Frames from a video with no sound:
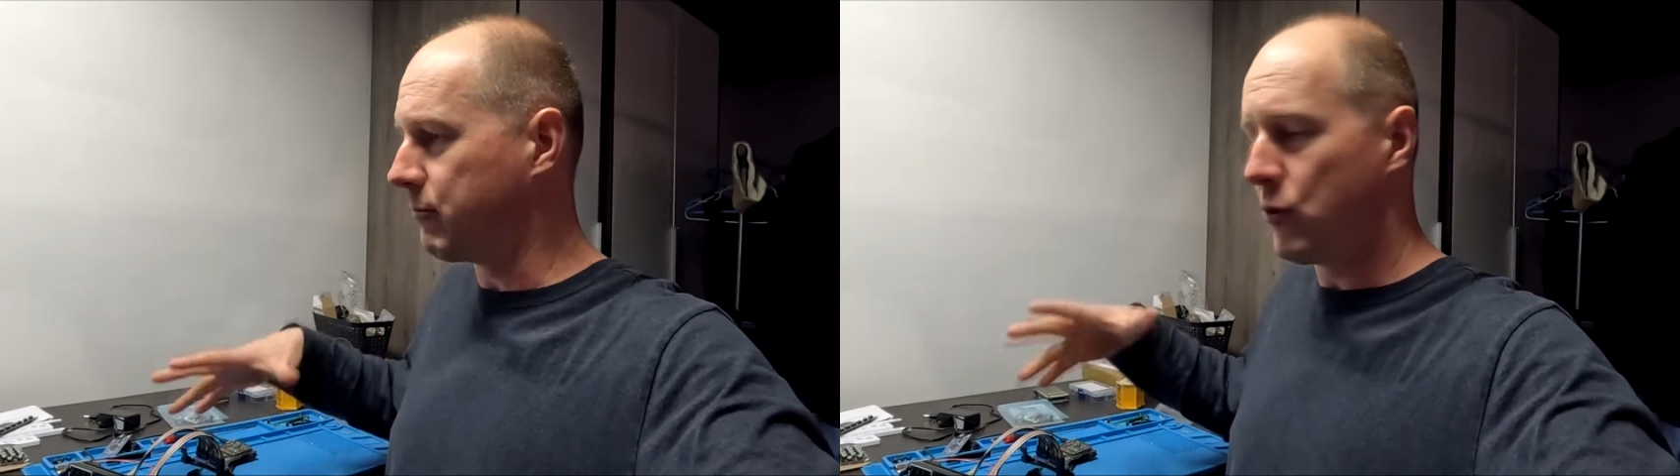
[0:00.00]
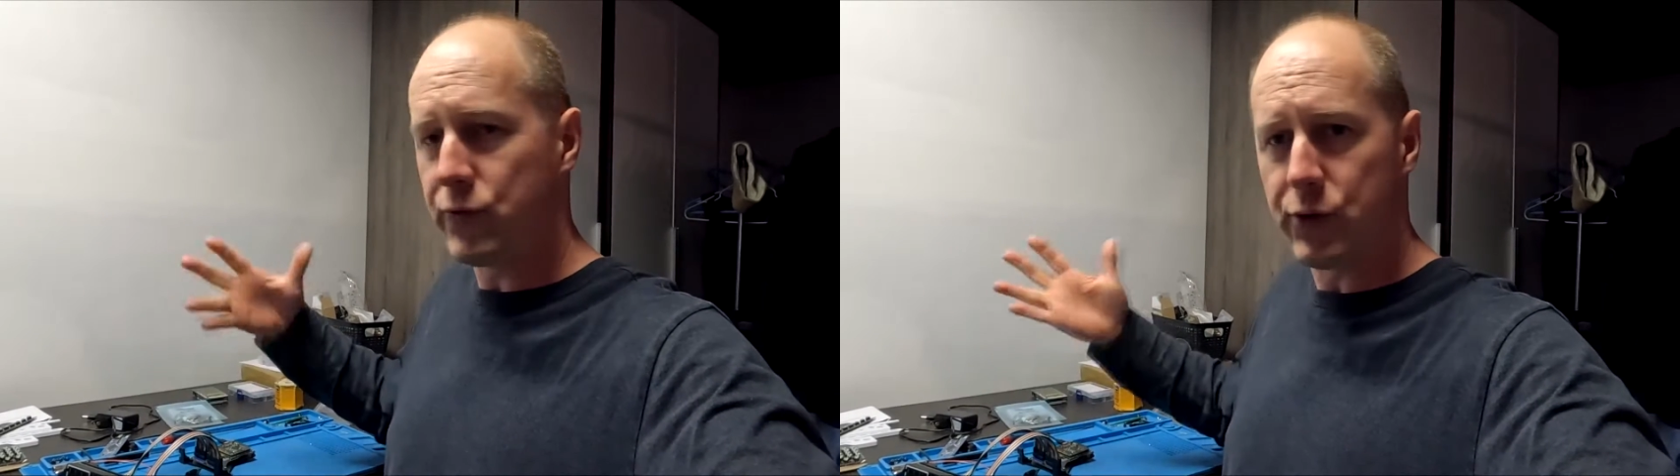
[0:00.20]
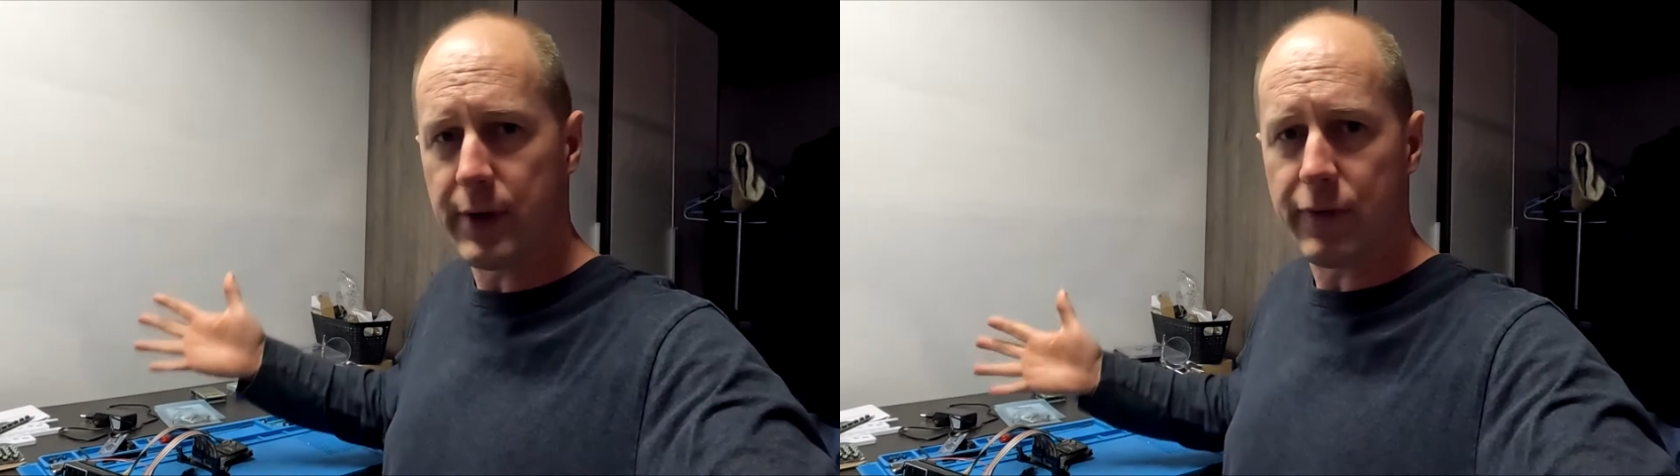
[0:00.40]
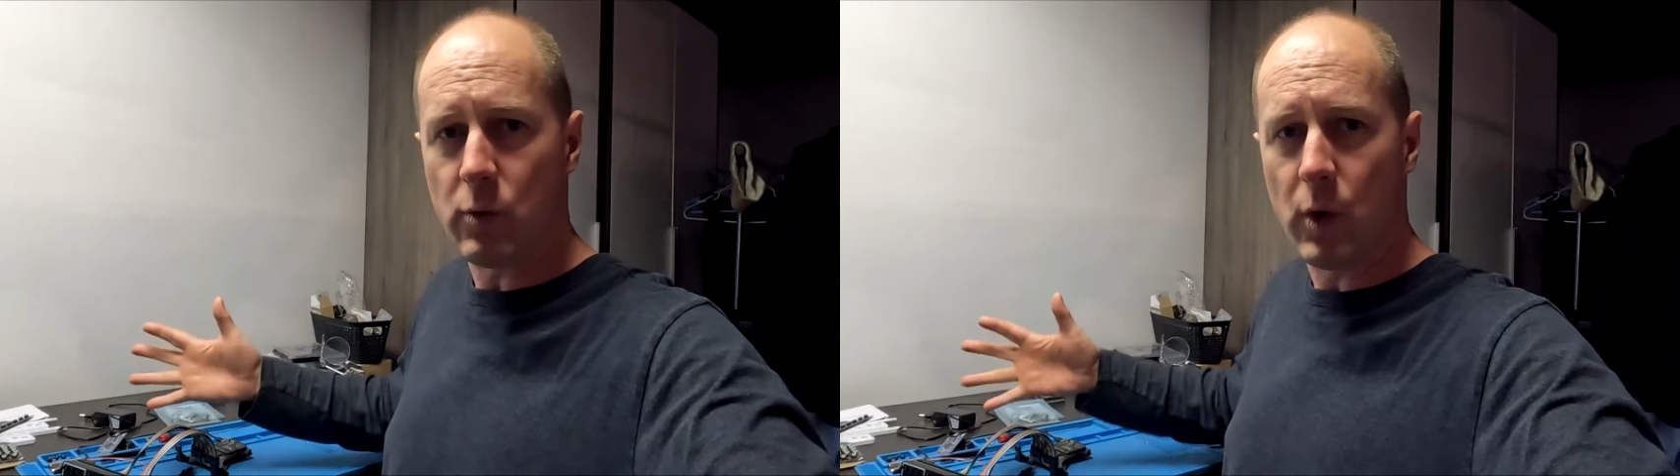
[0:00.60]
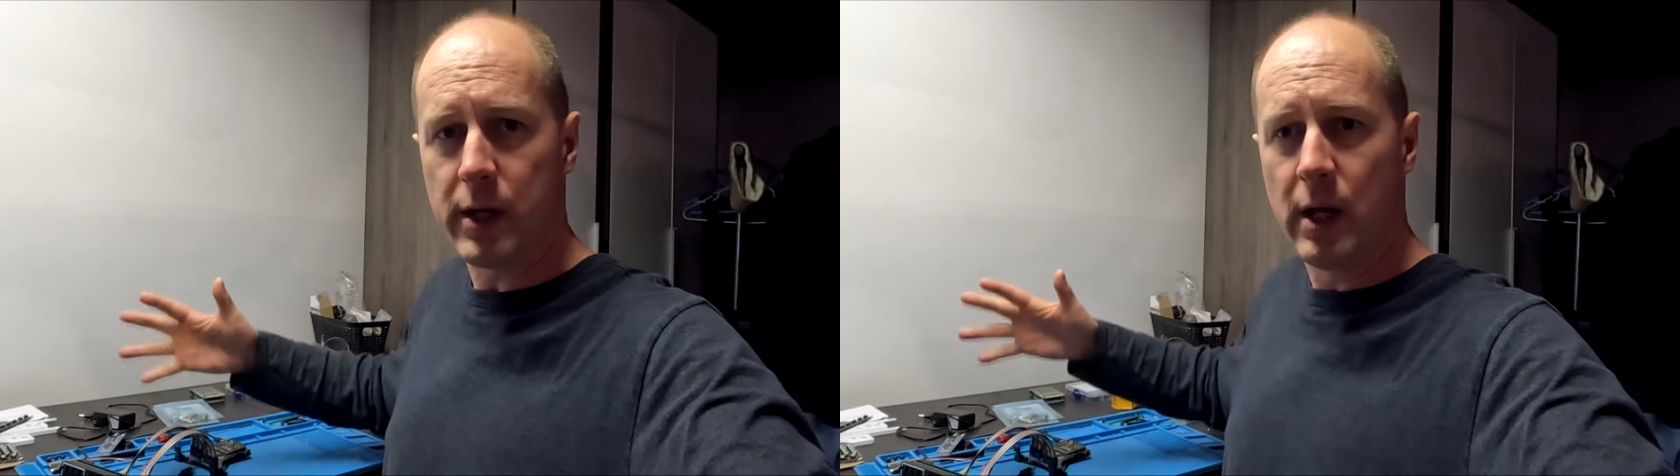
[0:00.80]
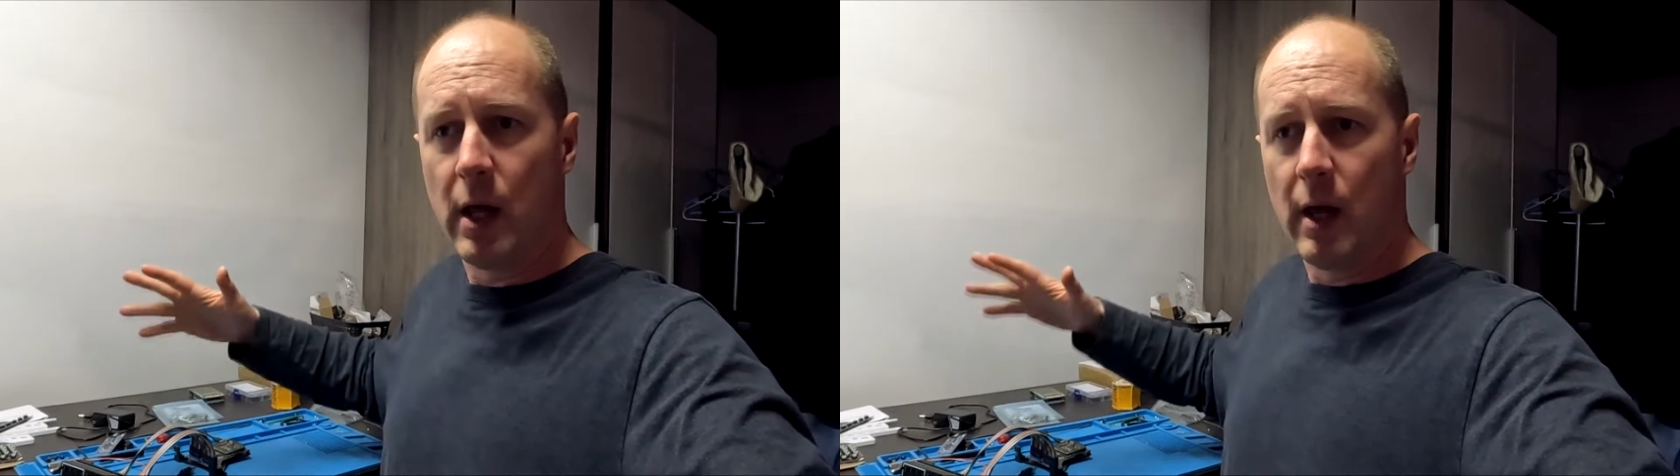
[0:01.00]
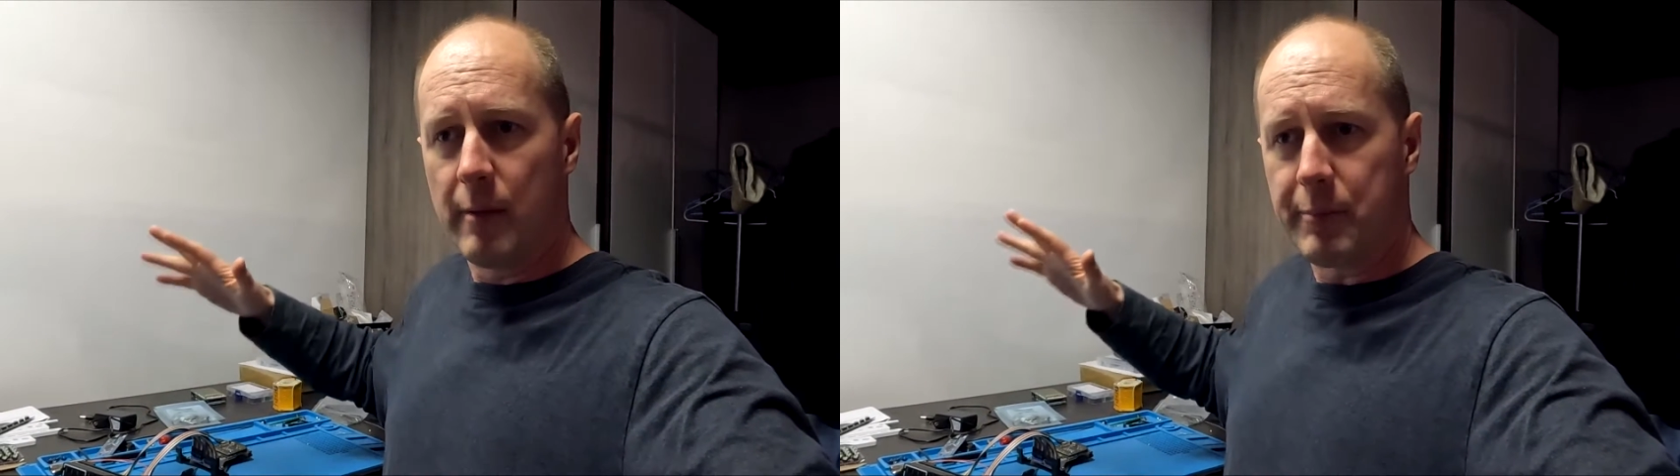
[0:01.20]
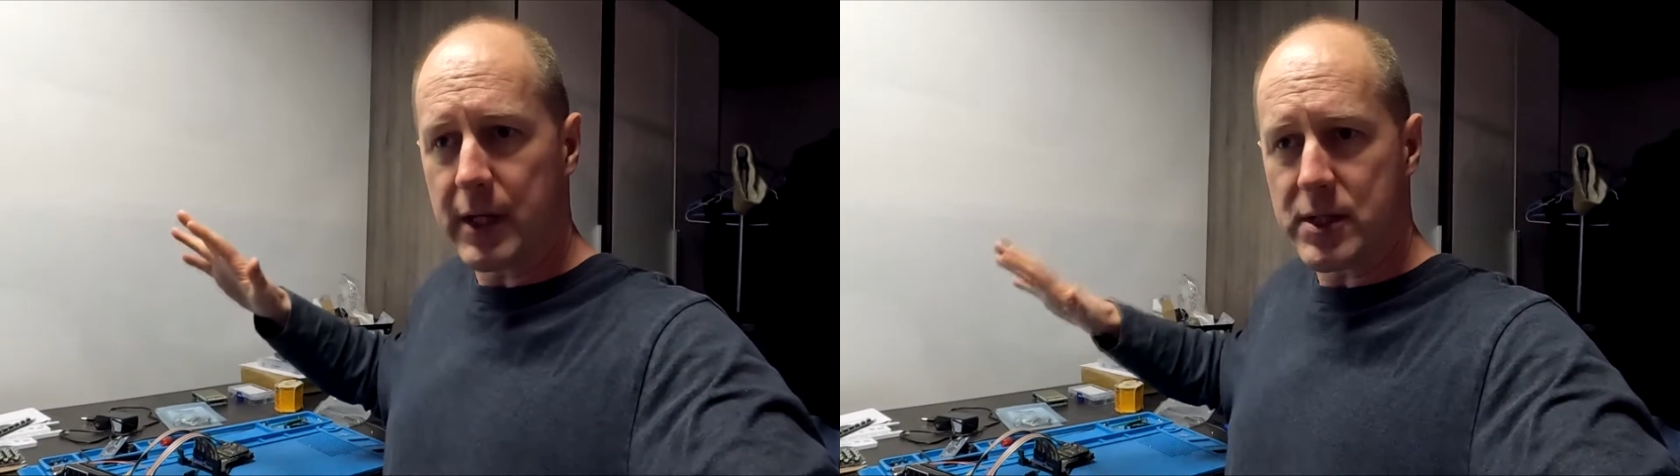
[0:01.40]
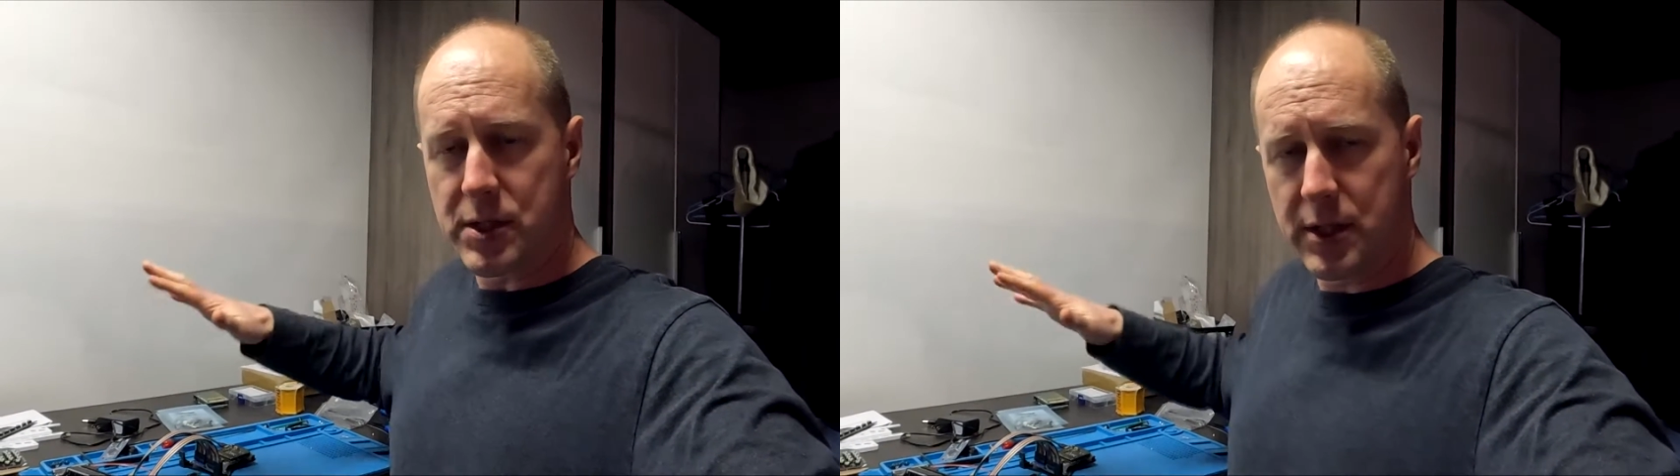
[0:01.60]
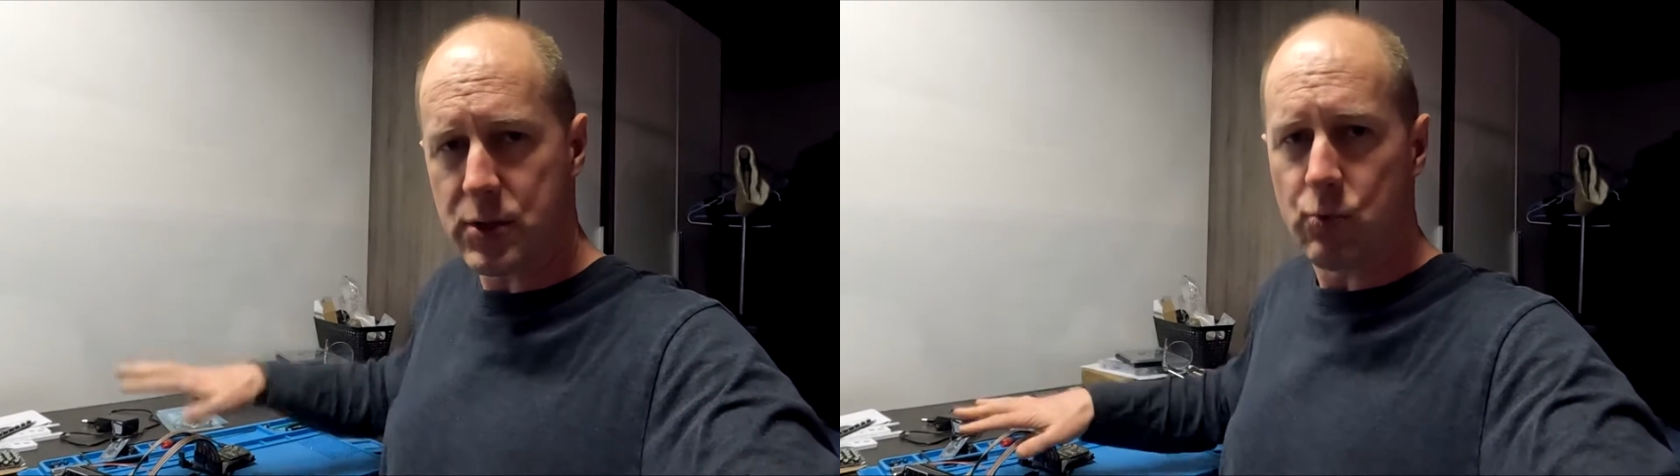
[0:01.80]
I've moved to a different one,
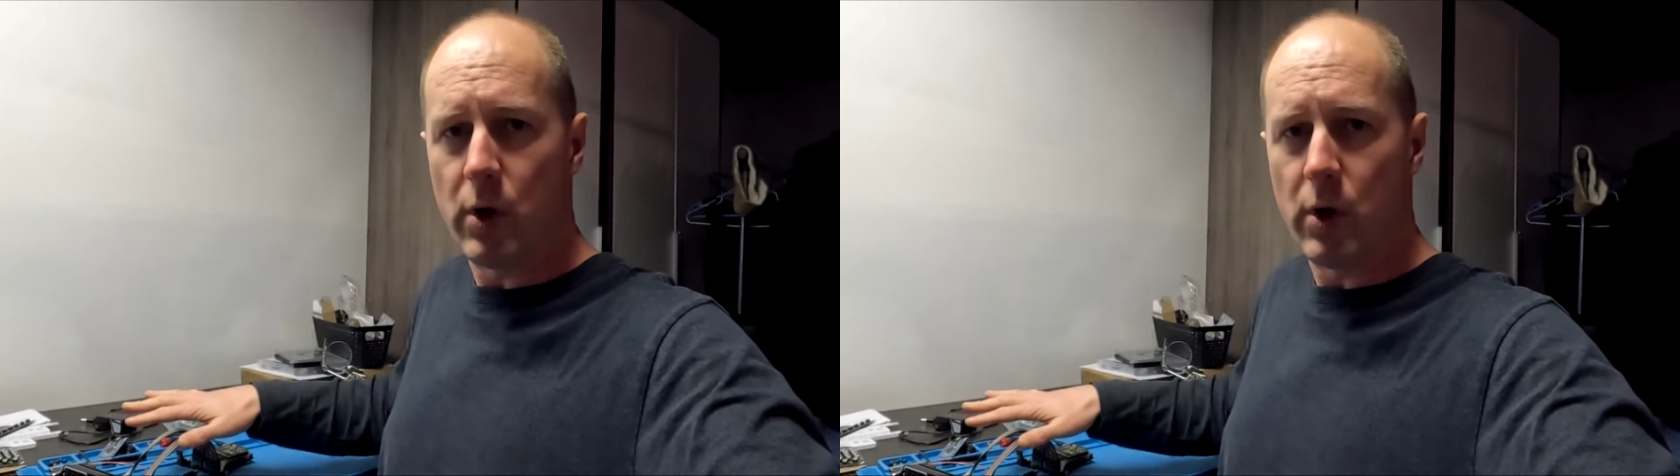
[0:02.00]
because this